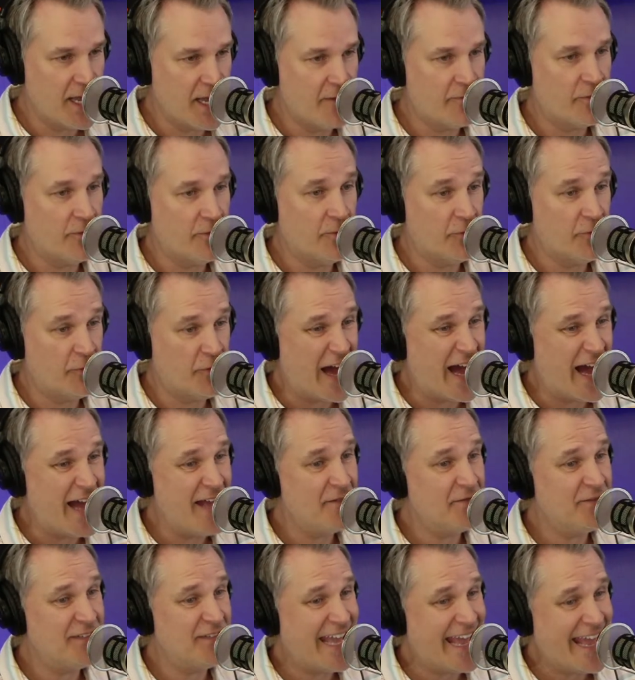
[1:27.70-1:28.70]
from
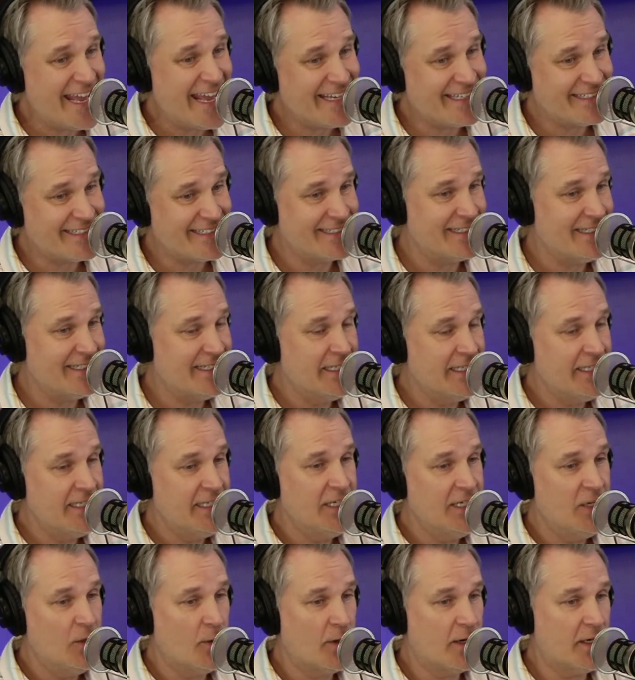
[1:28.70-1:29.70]
5 to 8,
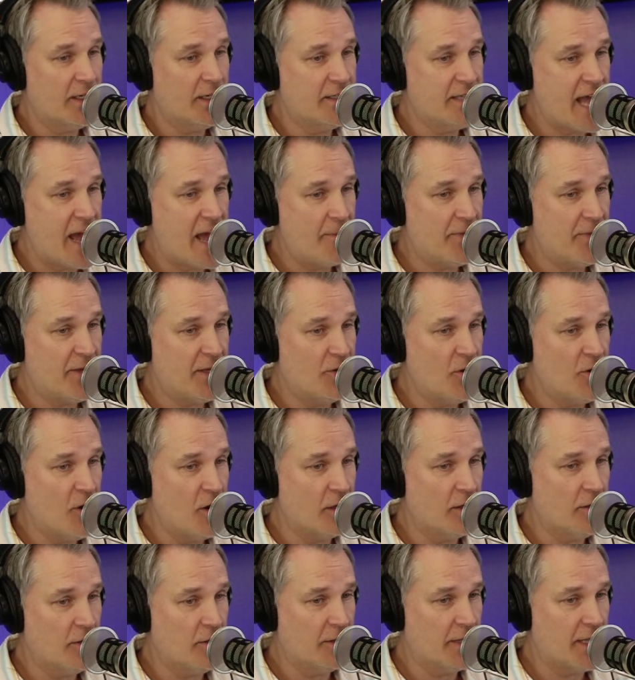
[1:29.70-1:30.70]
we're going to tap the
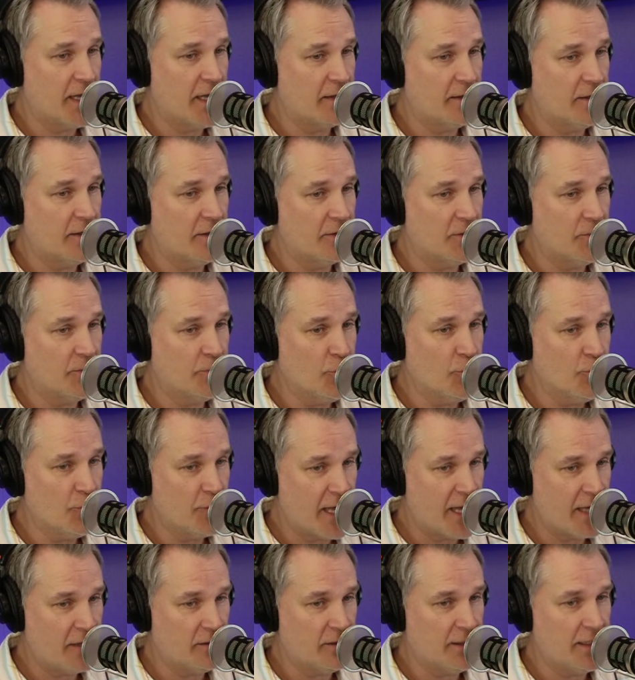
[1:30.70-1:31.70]
inaugural keg there at the Brew
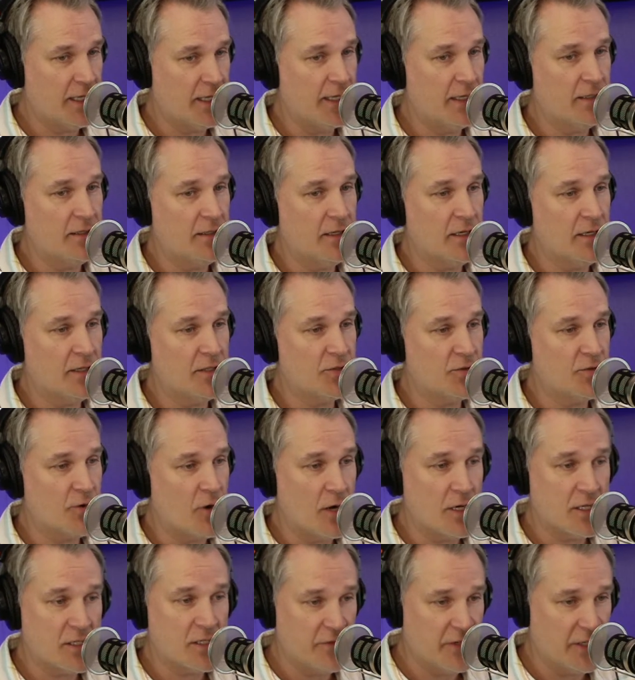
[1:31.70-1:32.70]
Kettle in
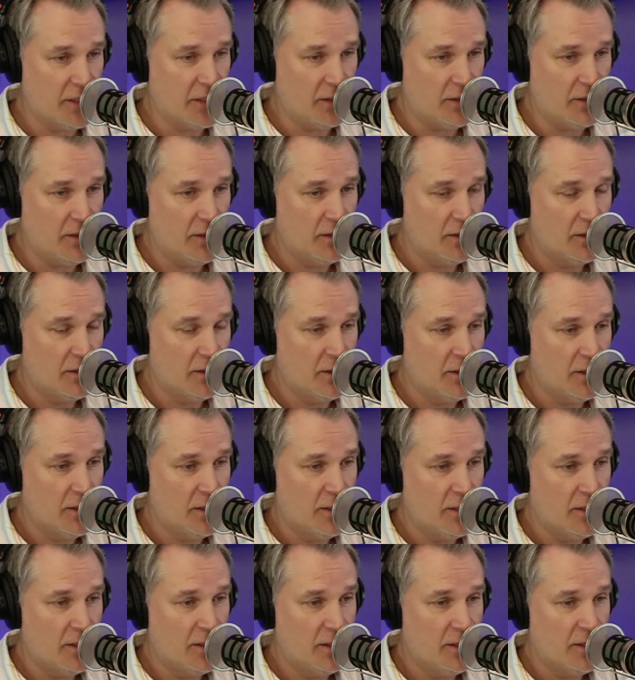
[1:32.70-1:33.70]
Strongsville,
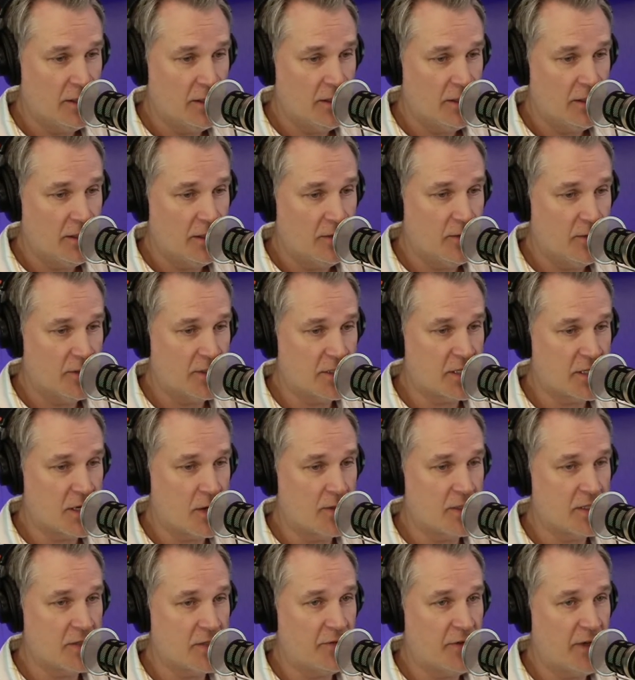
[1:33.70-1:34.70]
which is
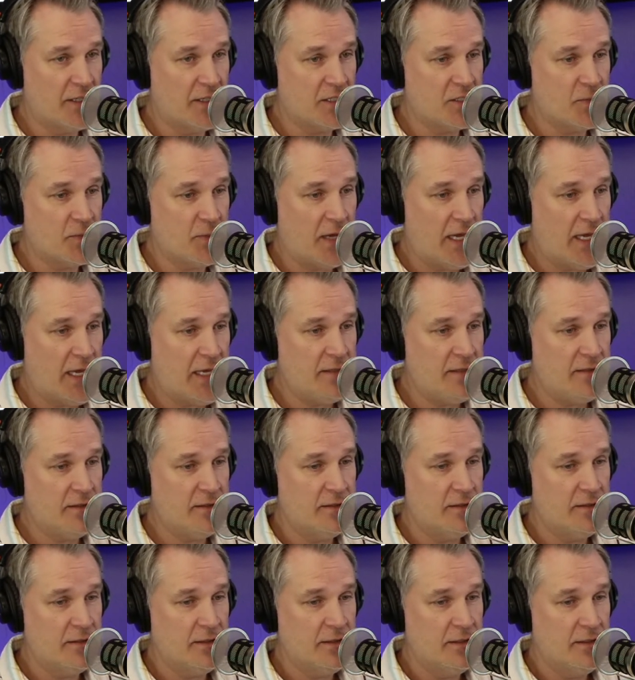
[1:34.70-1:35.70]
always a fun spot.
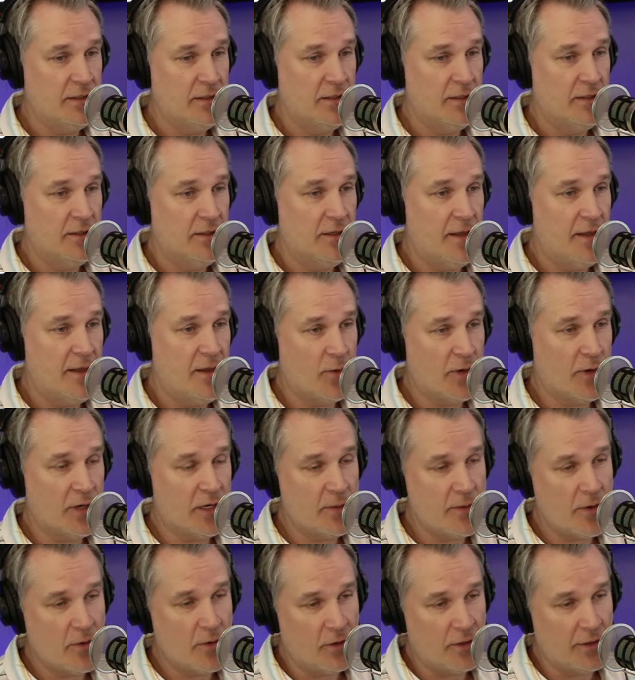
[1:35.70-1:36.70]
And then we're going
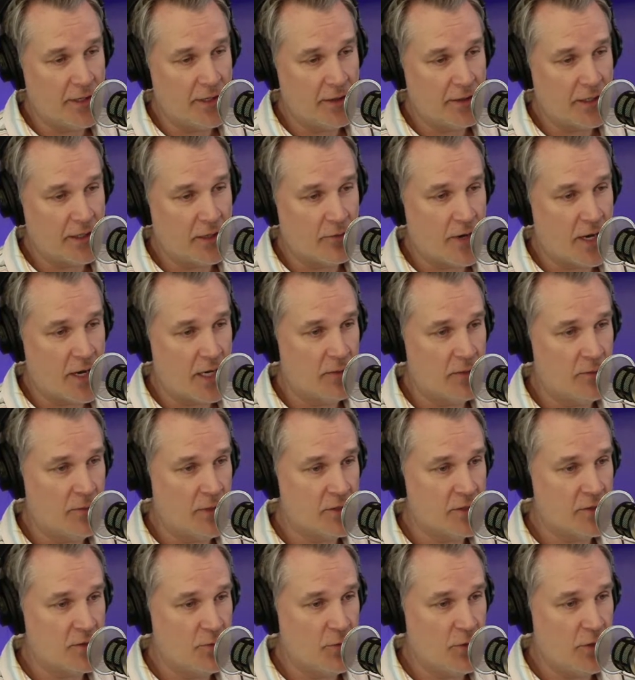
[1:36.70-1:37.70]
to be rolling out that Rockin'
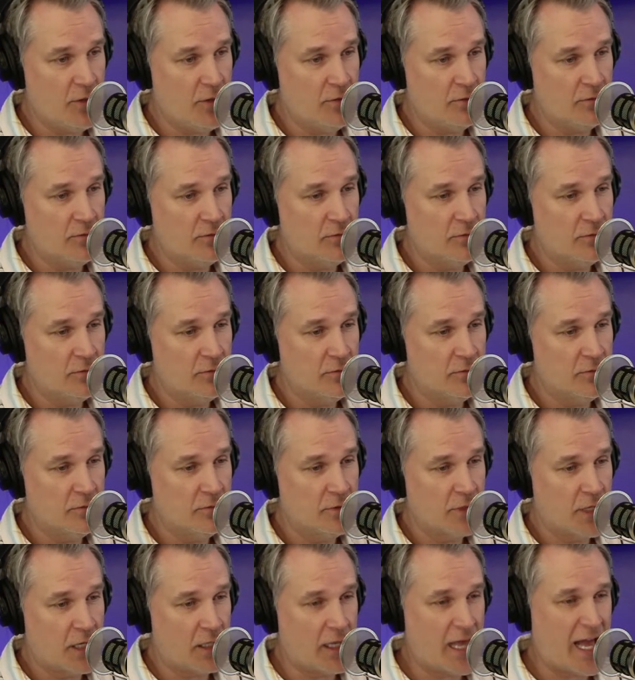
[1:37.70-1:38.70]
Buzzard Brew.
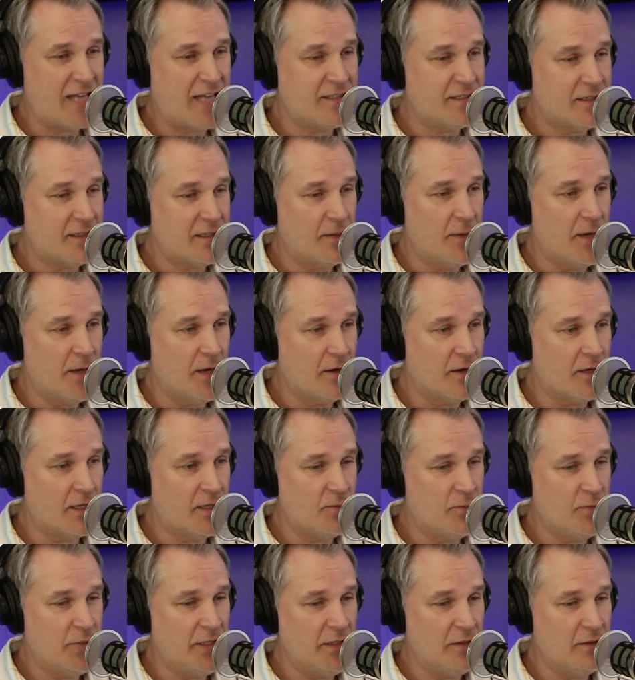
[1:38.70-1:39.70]
Classic
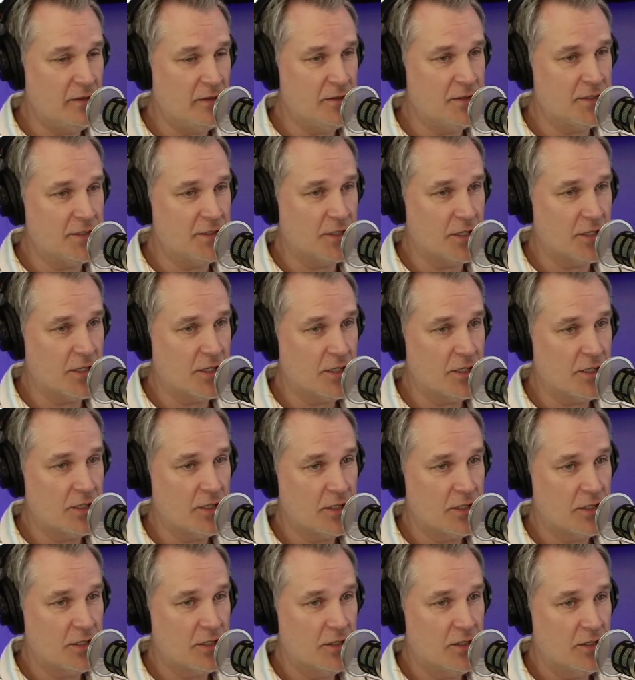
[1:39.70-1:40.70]
American Pilsner.
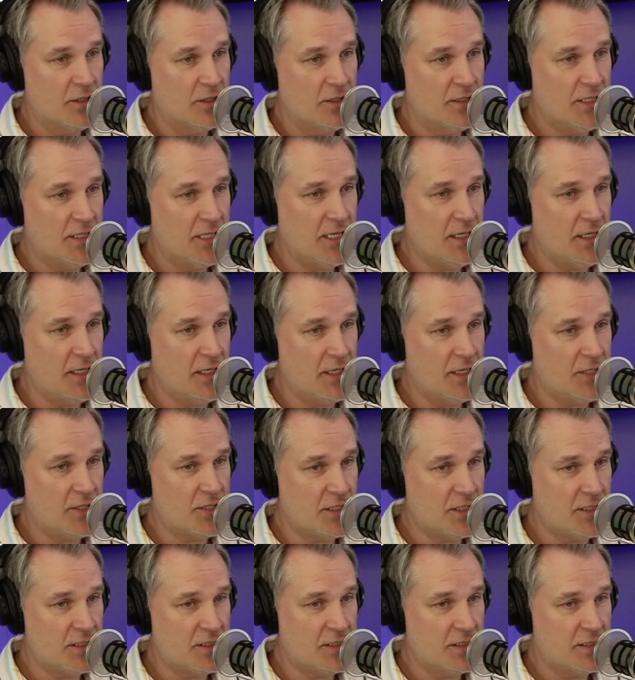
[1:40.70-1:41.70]

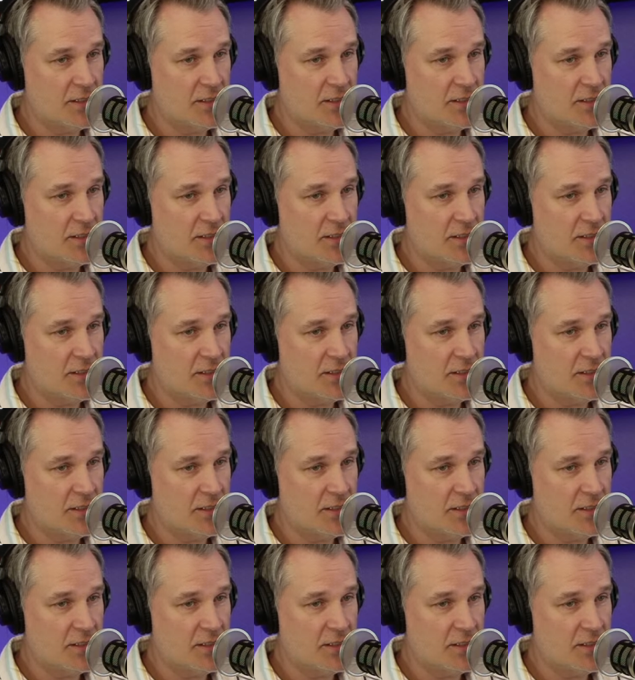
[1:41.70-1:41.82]
Delicious.